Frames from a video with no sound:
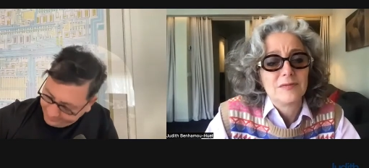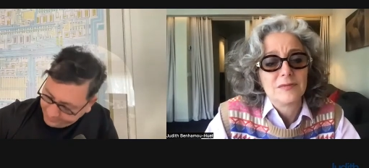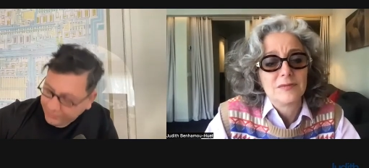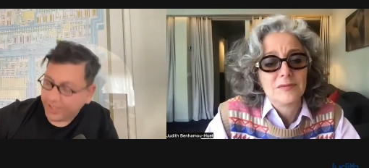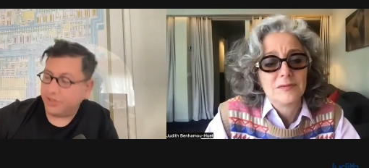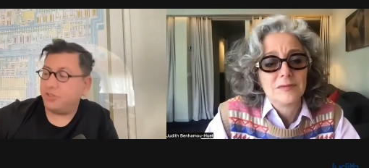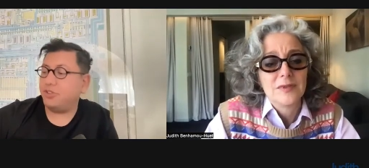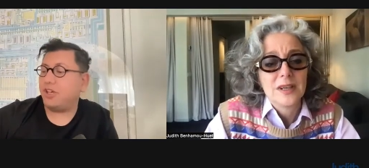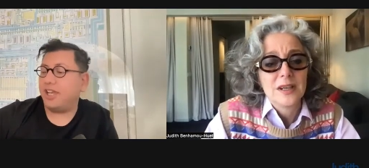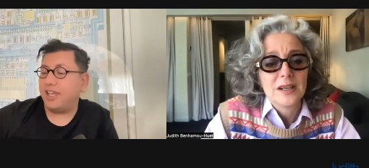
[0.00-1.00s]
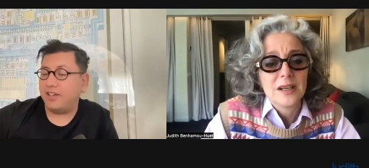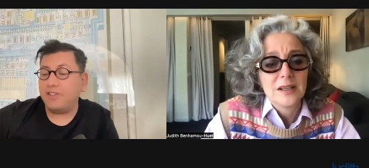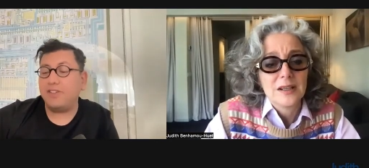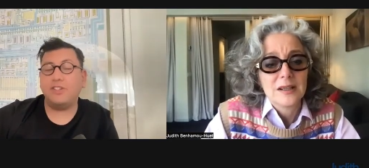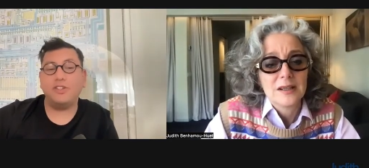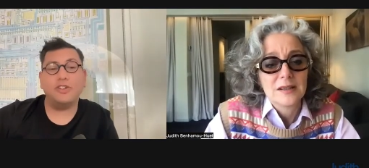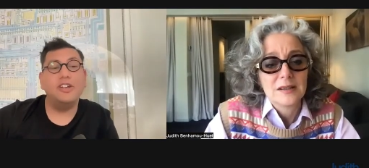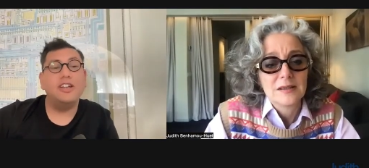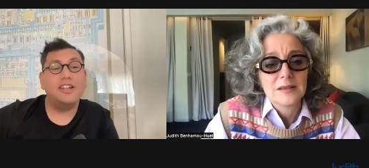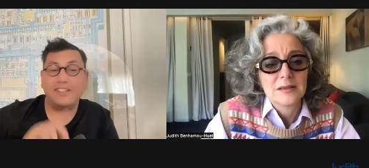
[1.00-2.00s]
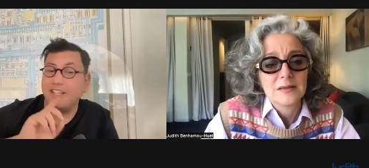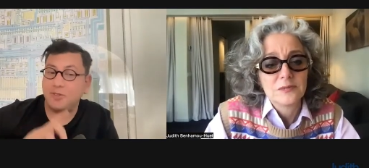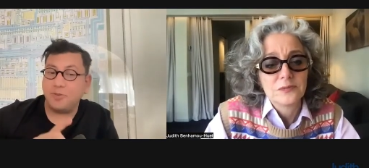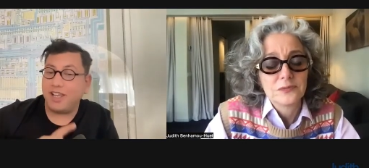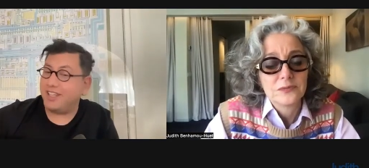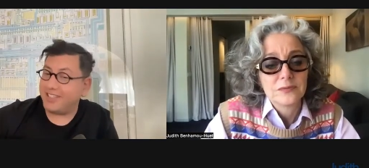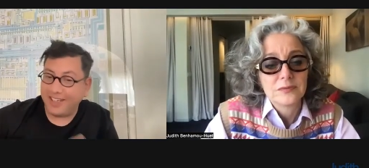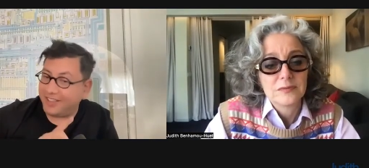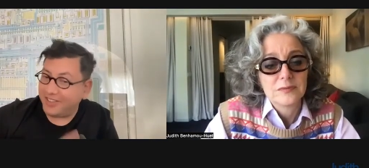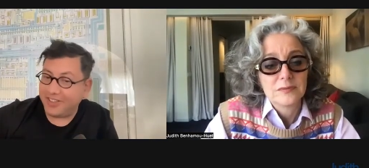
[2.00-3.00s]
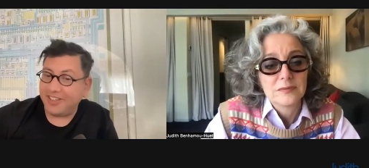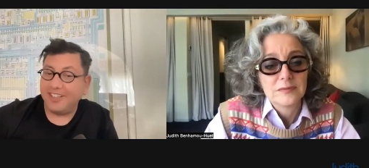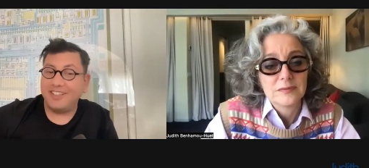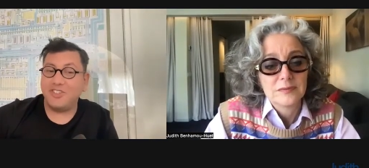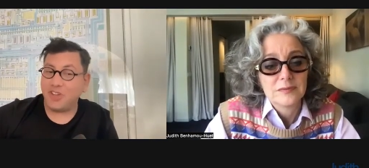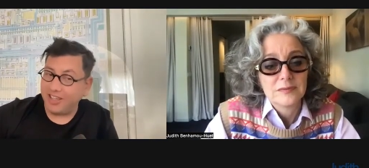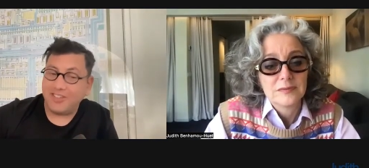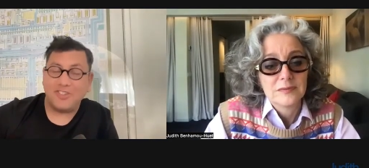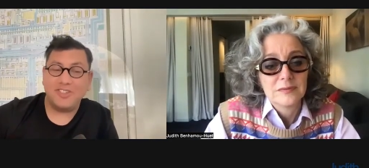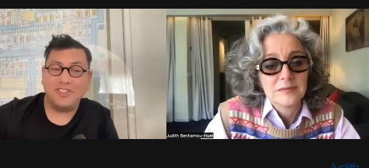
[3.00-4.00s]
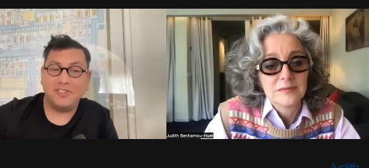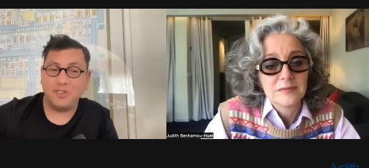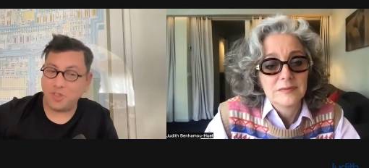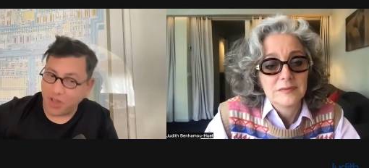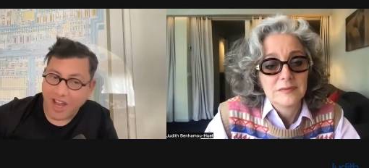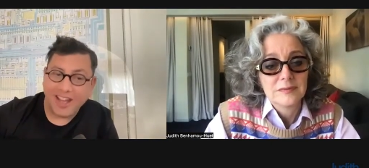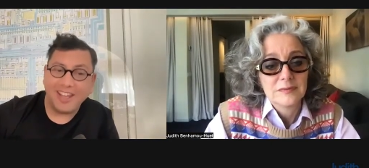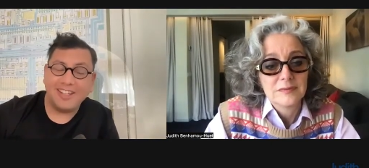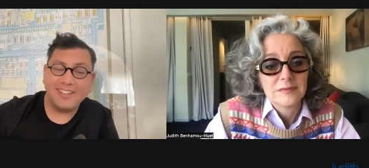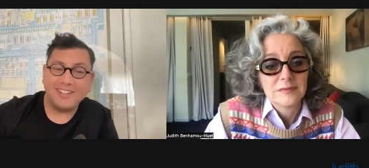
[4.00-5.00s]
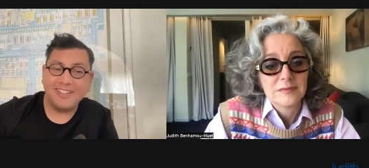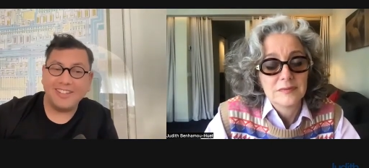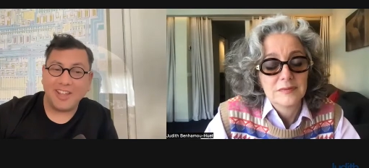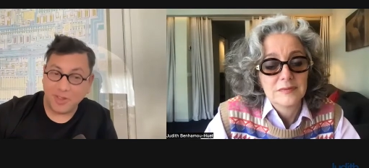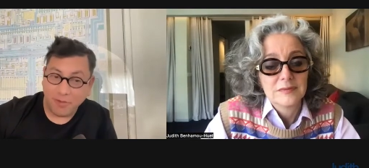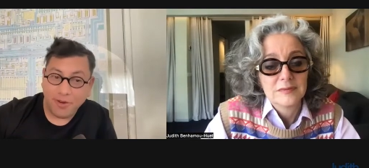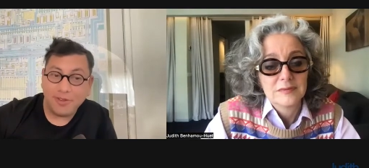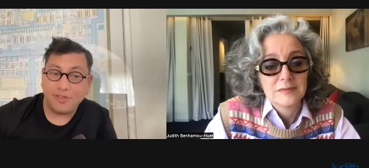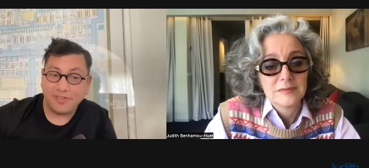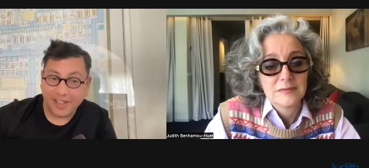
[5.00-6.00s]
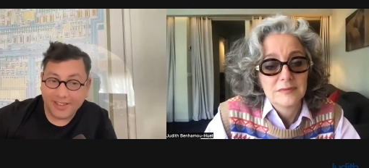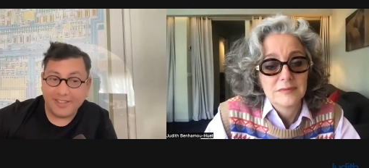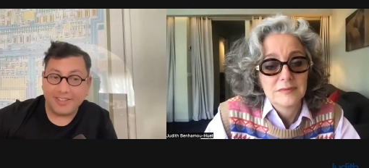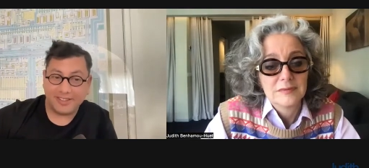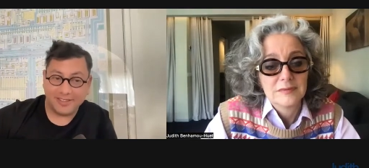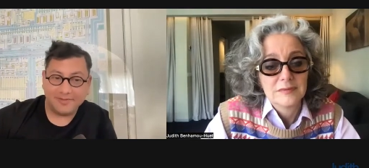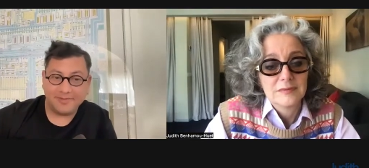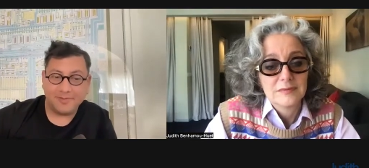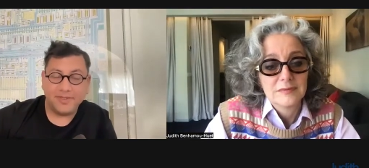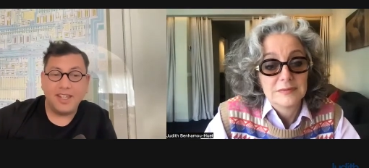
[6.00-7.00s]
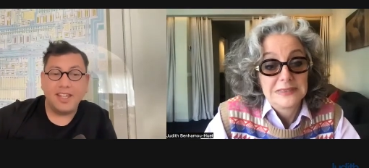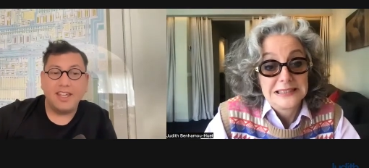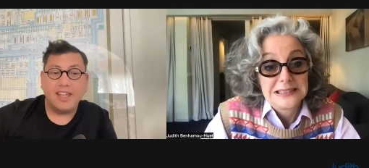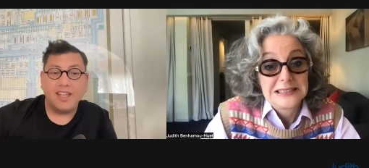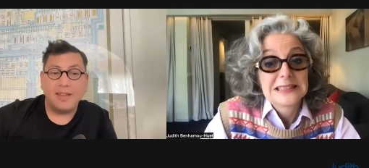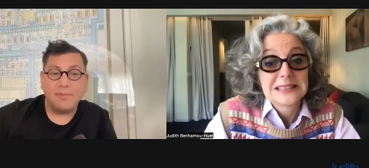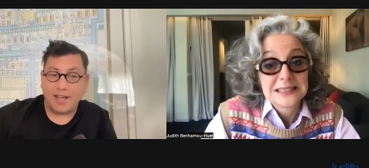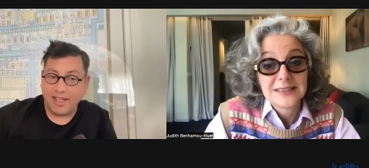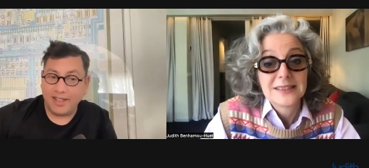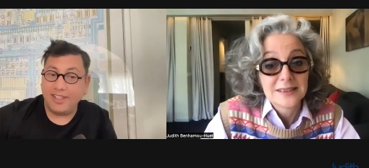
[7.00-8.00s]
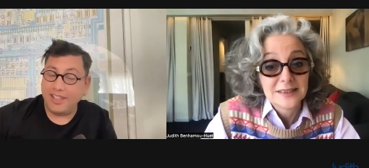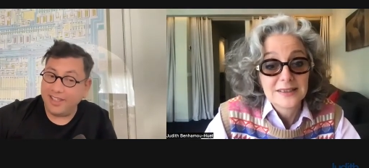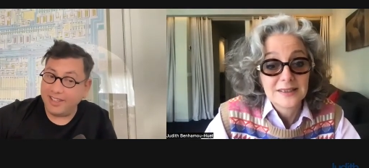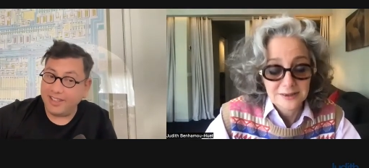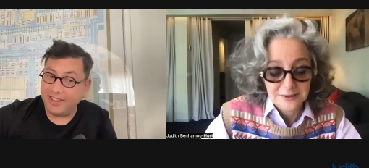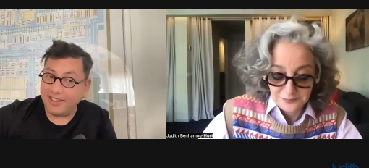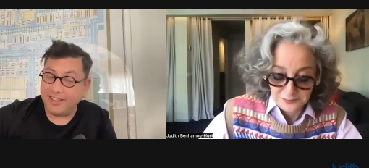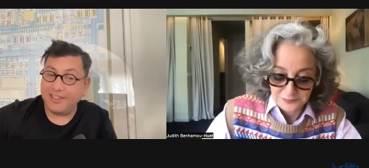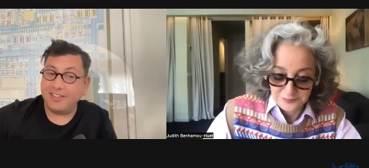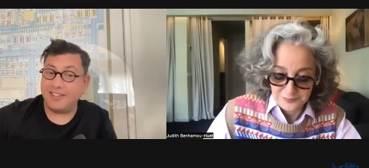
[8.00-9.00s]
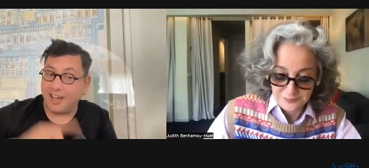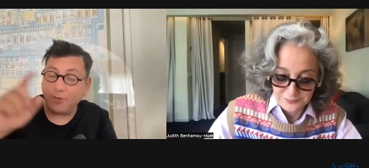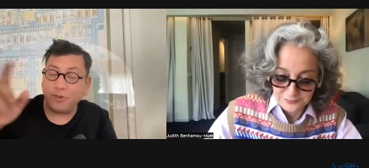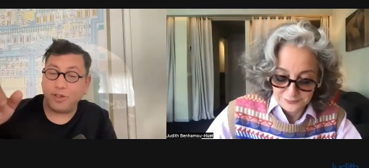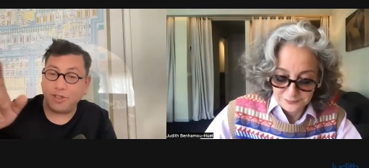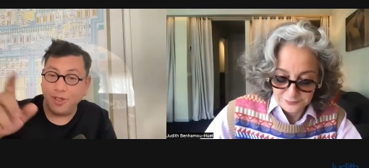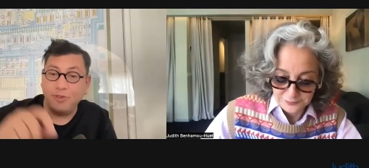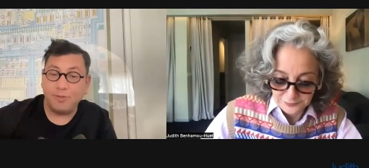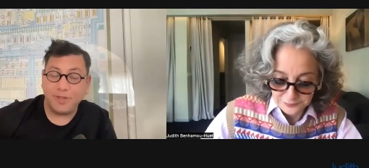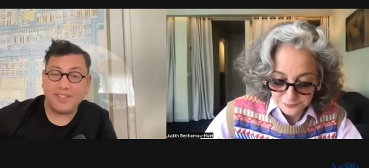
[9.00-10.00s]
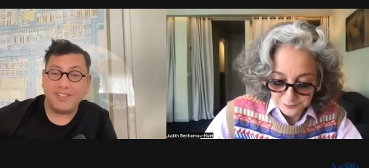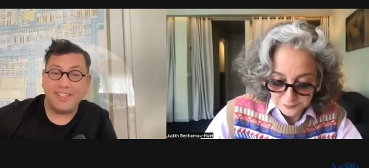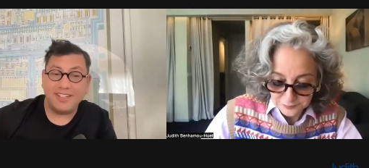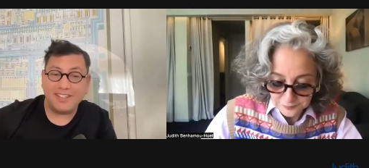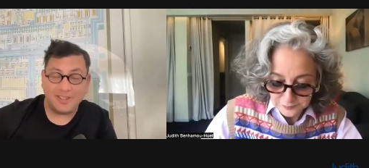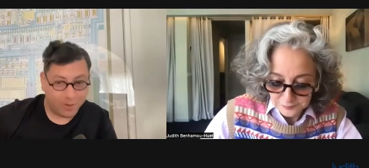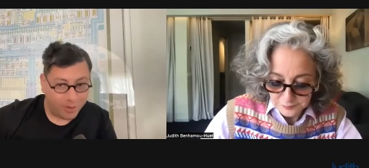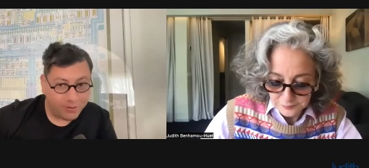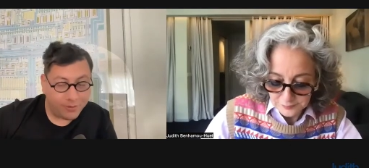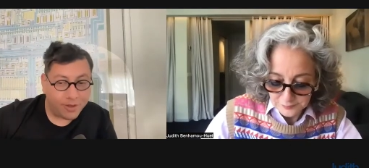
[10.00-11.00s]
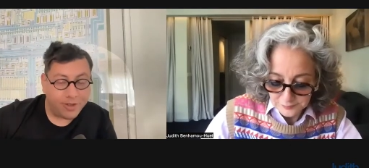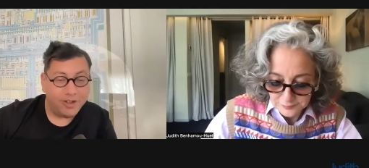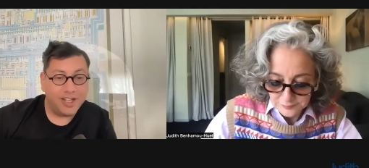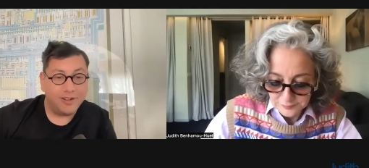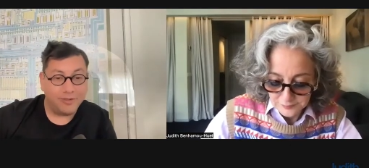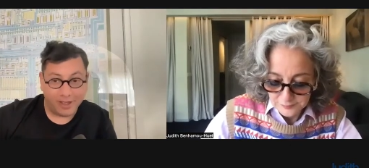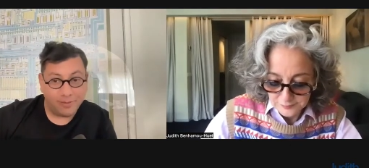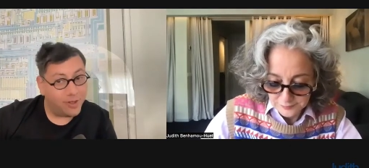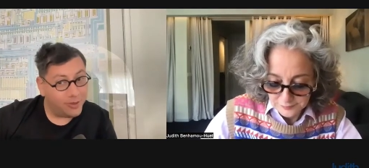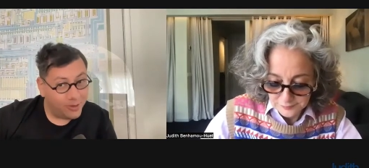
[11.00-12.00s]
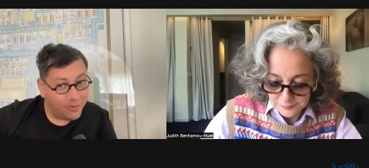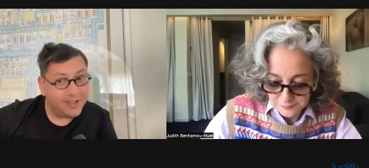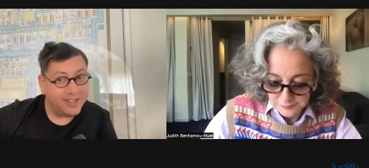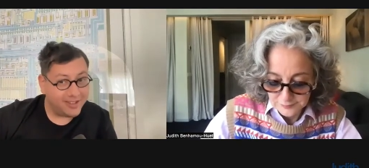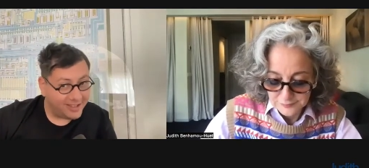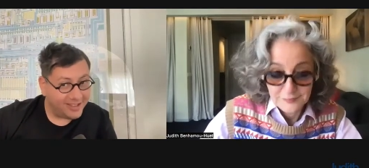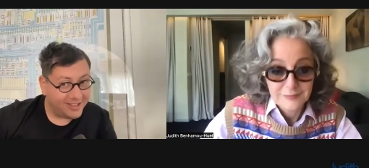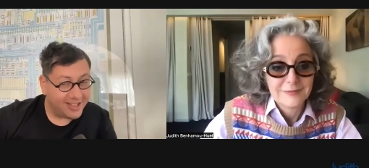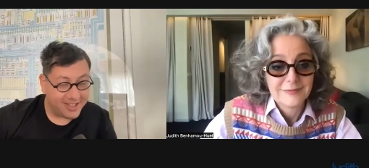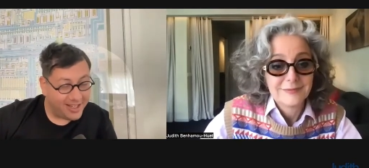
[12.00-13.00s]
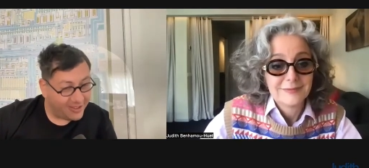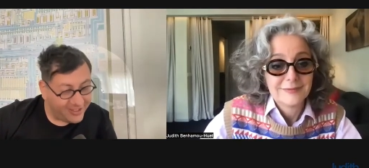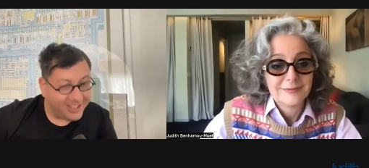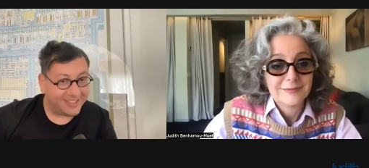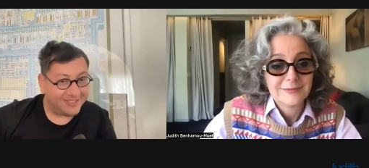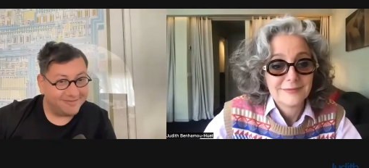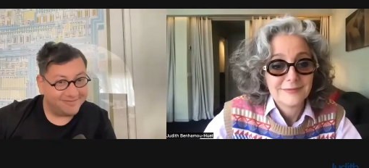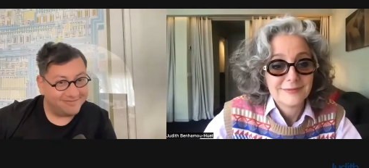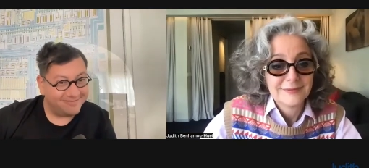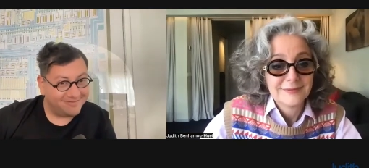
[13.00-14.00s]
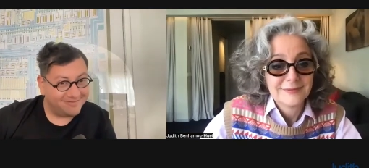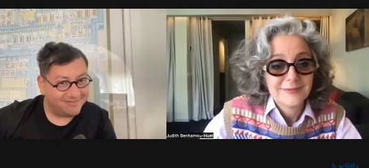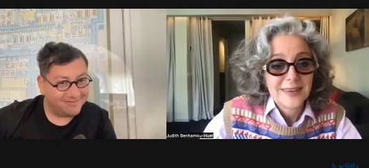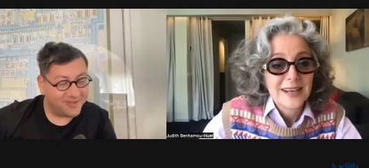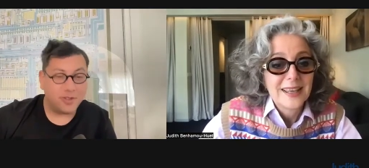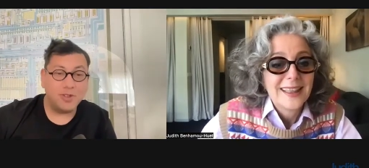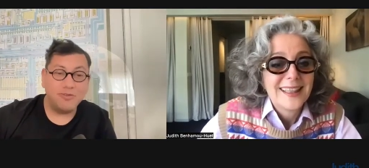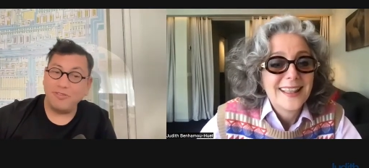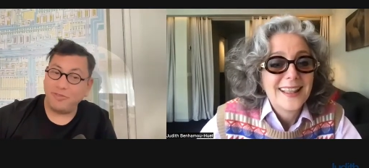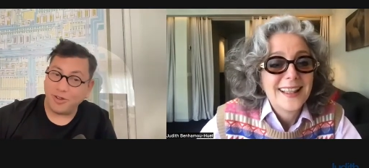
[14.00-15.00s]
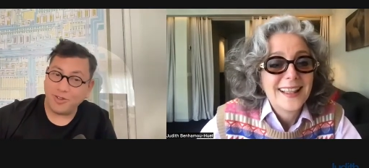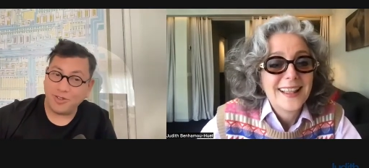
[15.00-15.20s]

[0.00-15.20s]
Speaker 1: Very true. I agree with you. That's why it's another challenge to shine in the world of darkness but I think the artwork you will be seeing sold for $1.2 million as an NFT. So you will watch